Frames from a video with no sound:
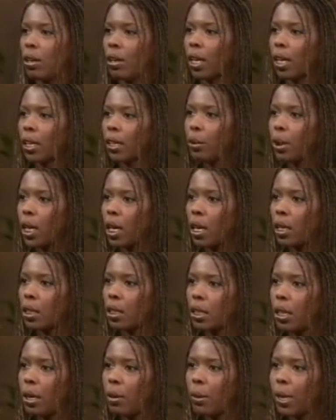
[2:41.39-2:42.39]
I just want to
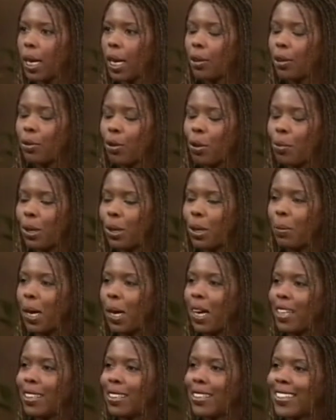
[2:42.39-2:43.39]
be available, it
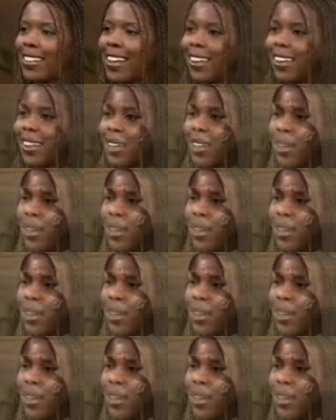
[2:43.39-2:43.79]
allowed Him to